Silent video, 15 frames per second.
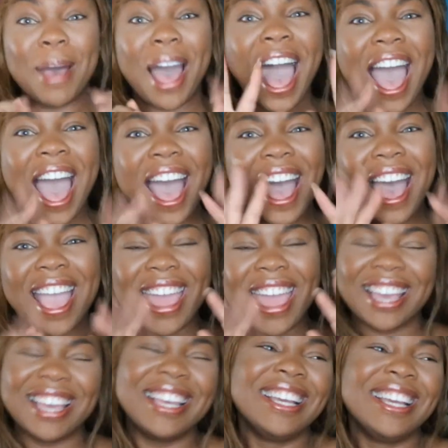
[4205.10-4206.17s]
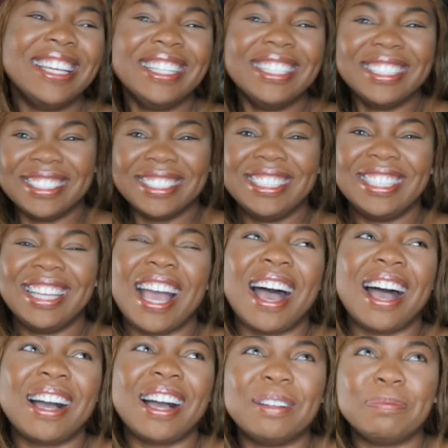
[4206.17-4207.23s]
Hi.
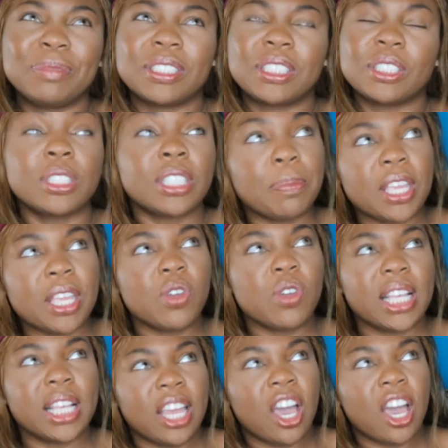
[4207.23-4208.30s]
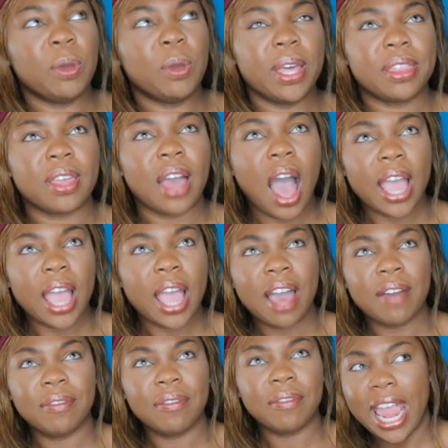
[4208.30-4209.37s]
So something you guys can help me with. I
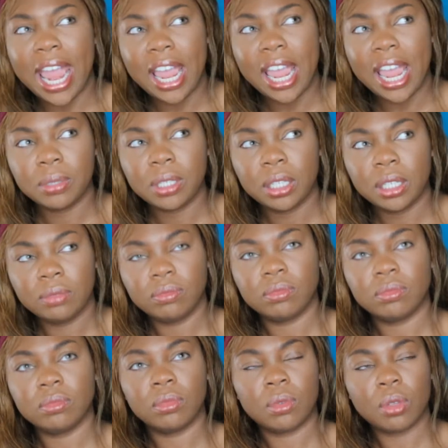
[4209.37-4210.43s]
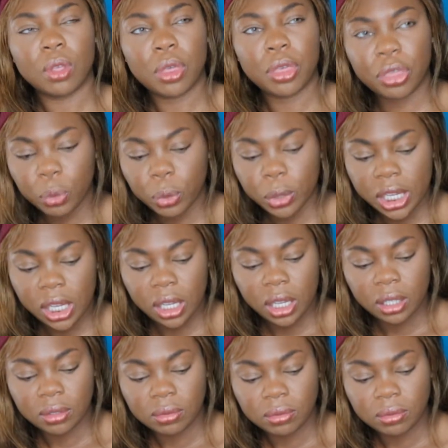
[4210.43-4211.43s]
have named I've